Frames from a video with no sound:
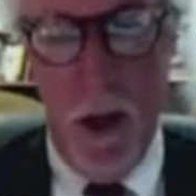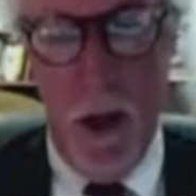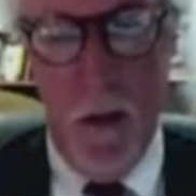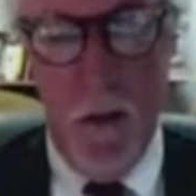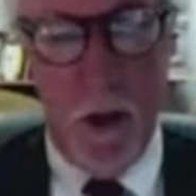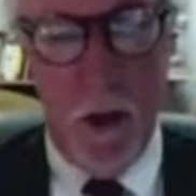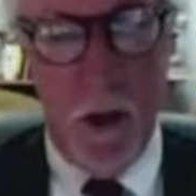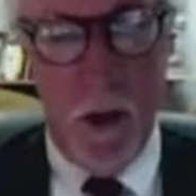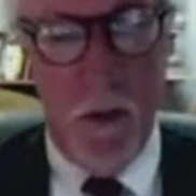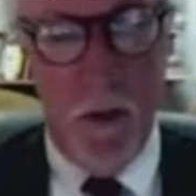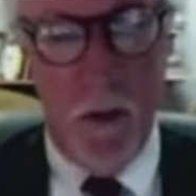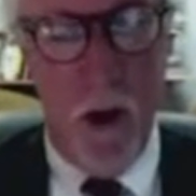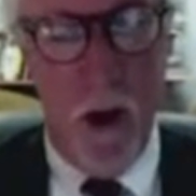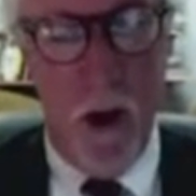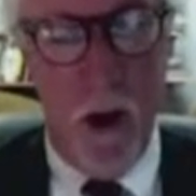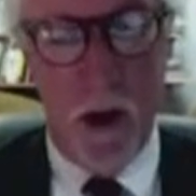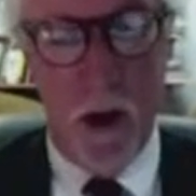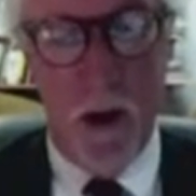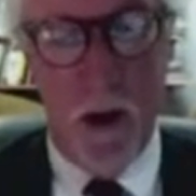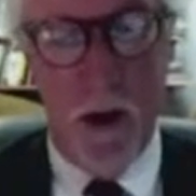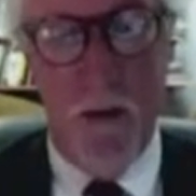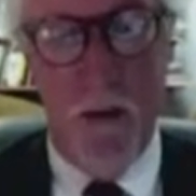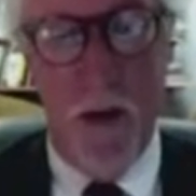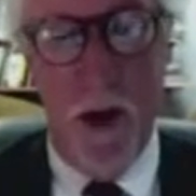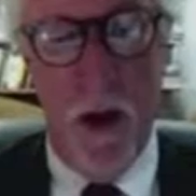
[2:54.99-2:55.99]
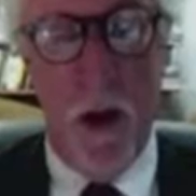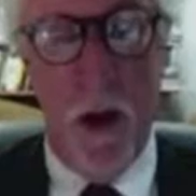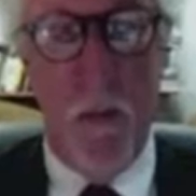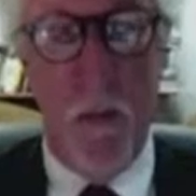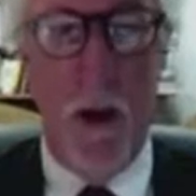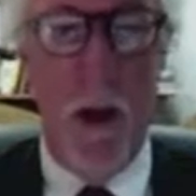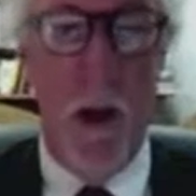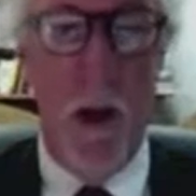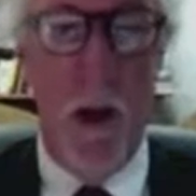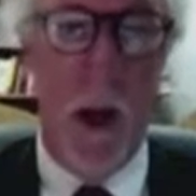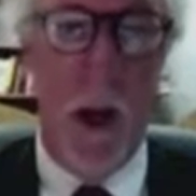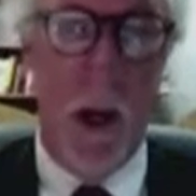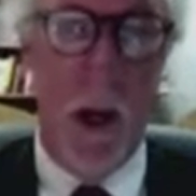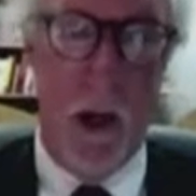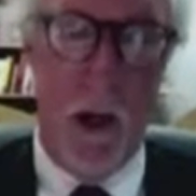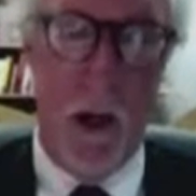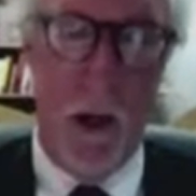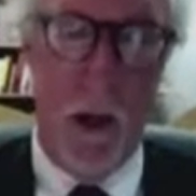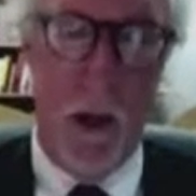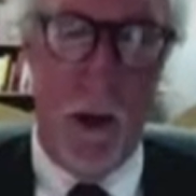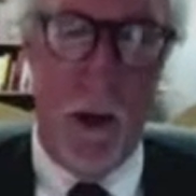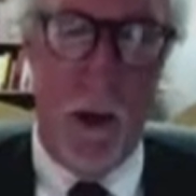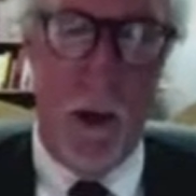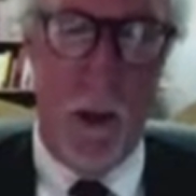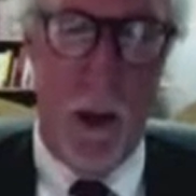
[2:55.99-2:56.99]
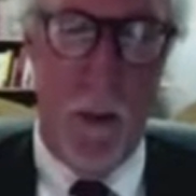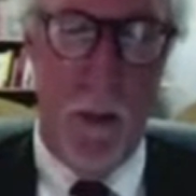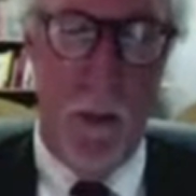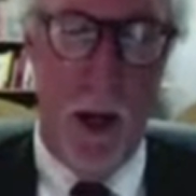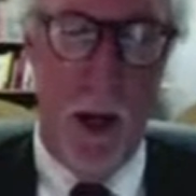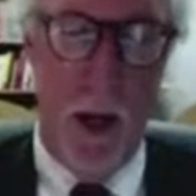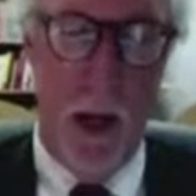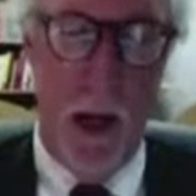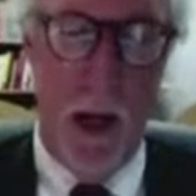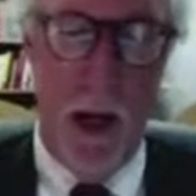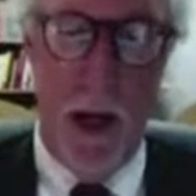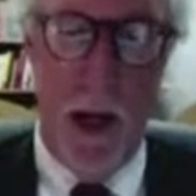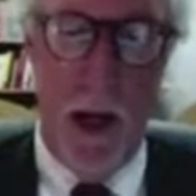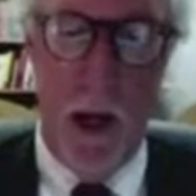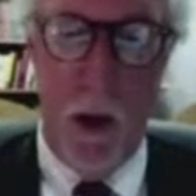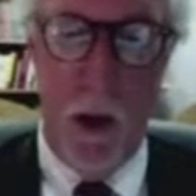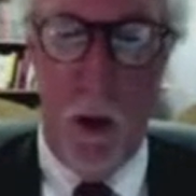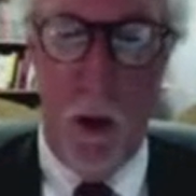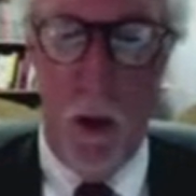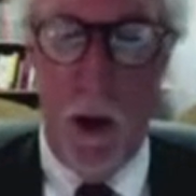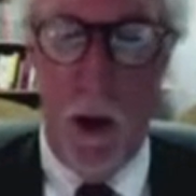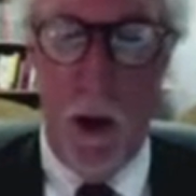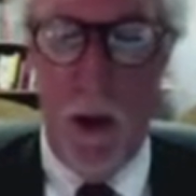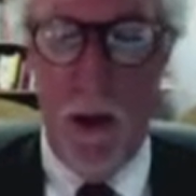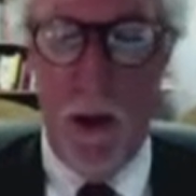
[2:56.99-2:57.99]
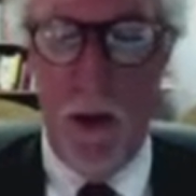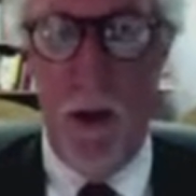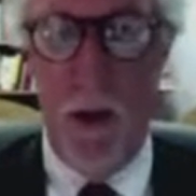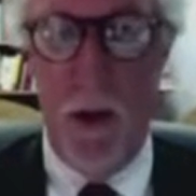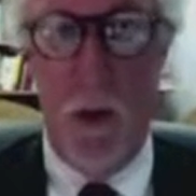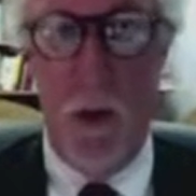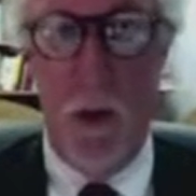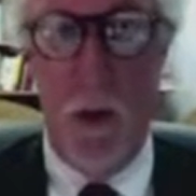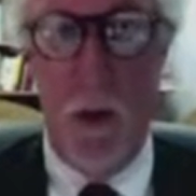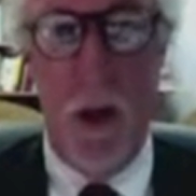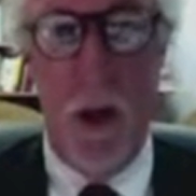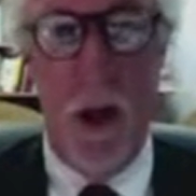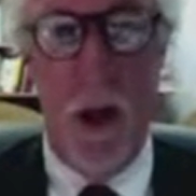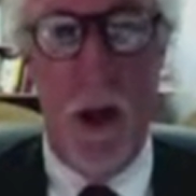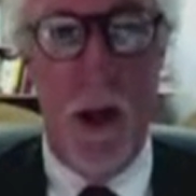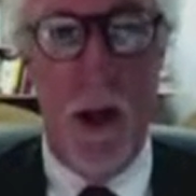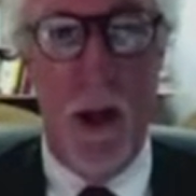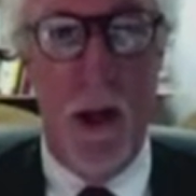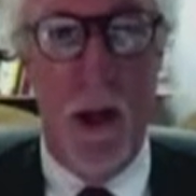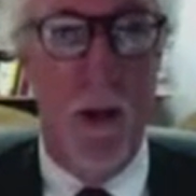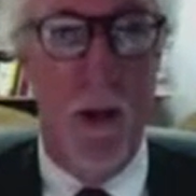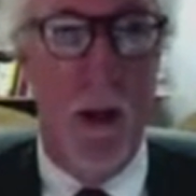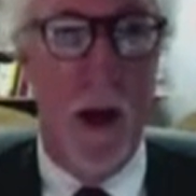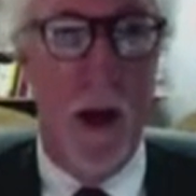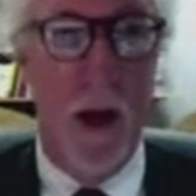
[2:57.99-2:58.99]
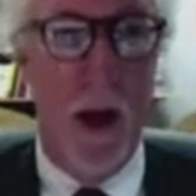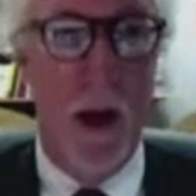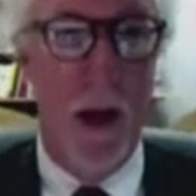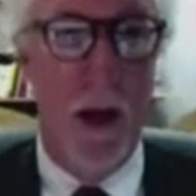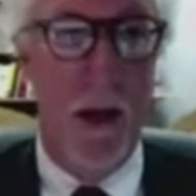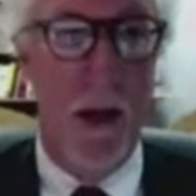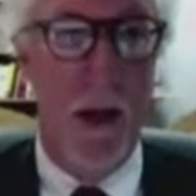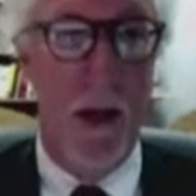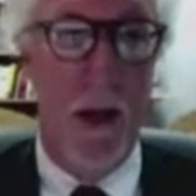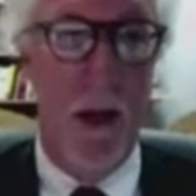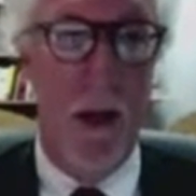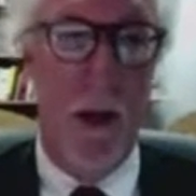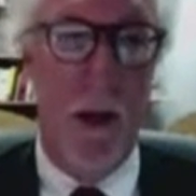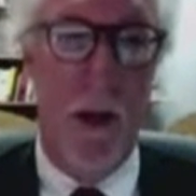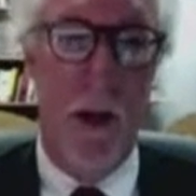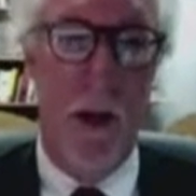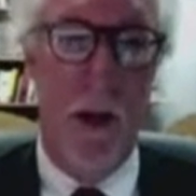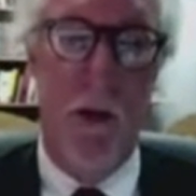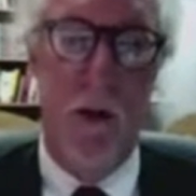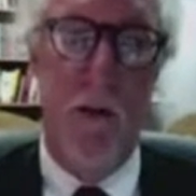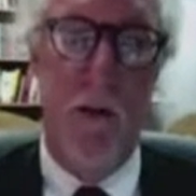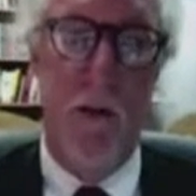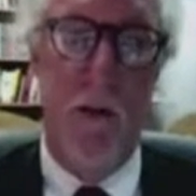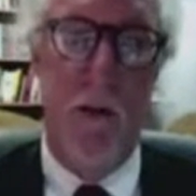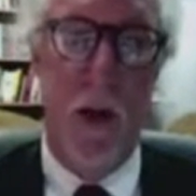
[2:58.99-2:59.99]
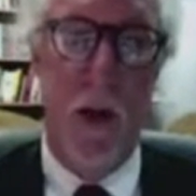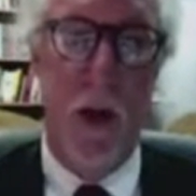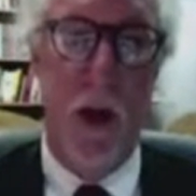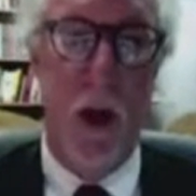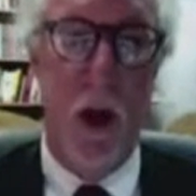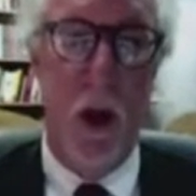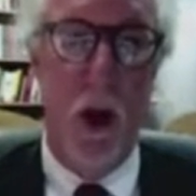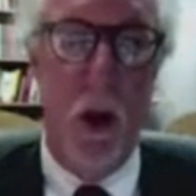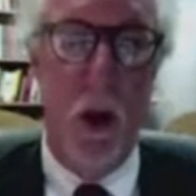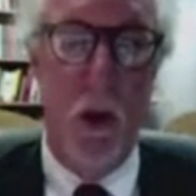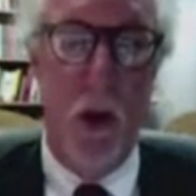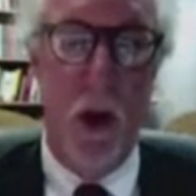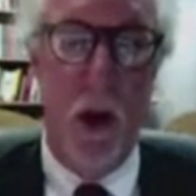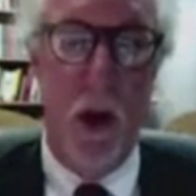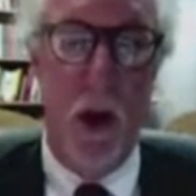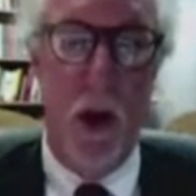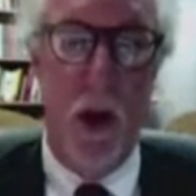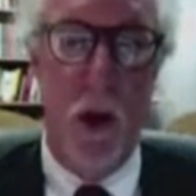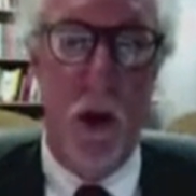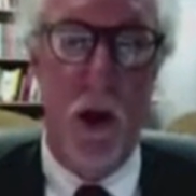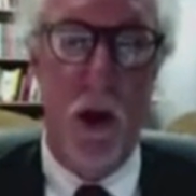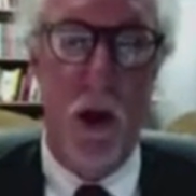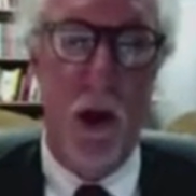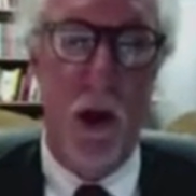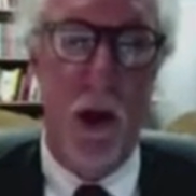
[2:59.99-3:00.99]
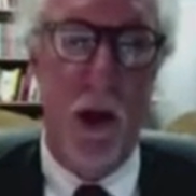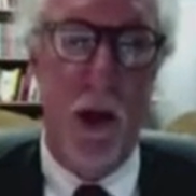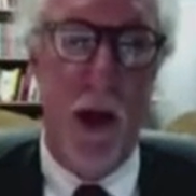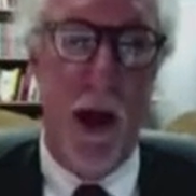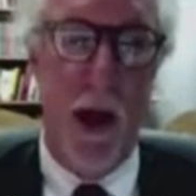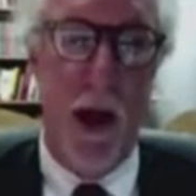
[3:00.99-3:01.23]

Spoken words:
First of all, this developing questions and planning inquiries is really designed to front load the notion